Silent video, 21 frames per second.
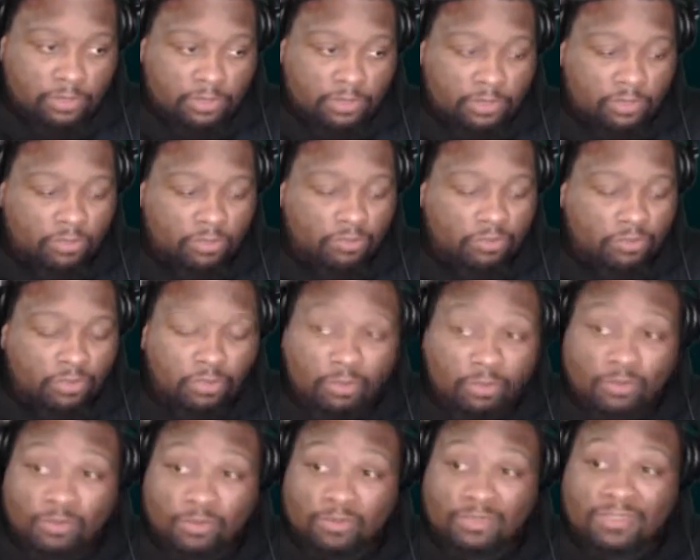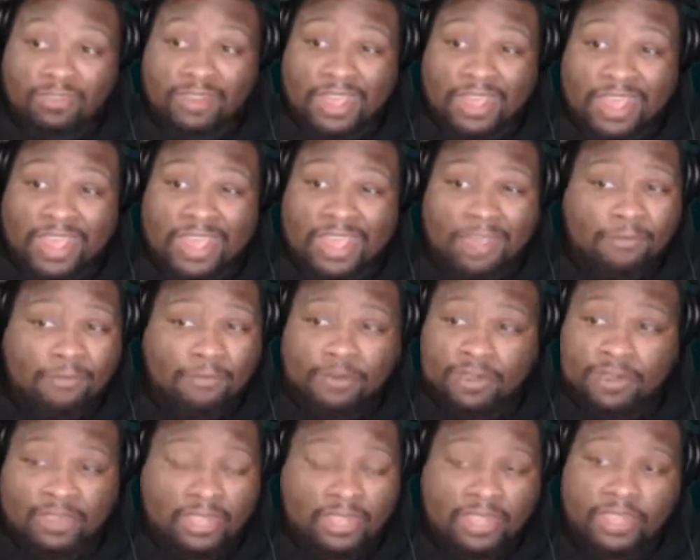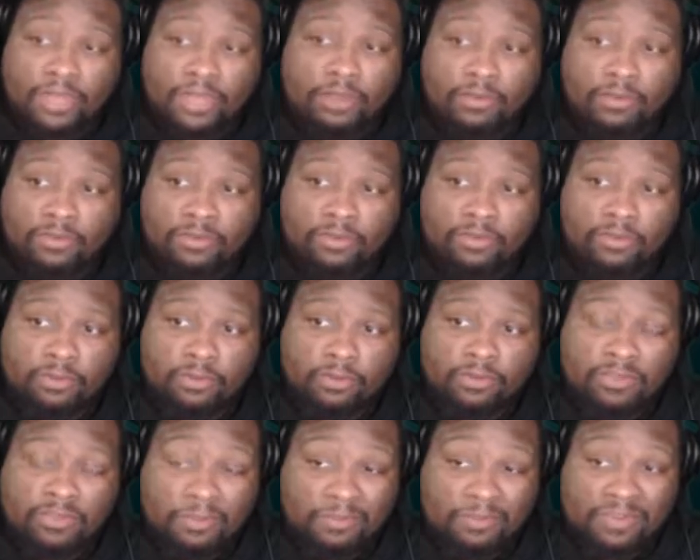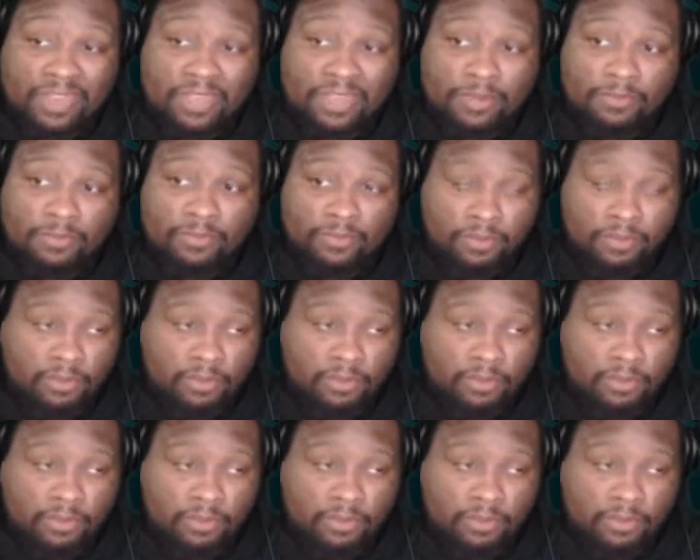you lose everything else sometimes.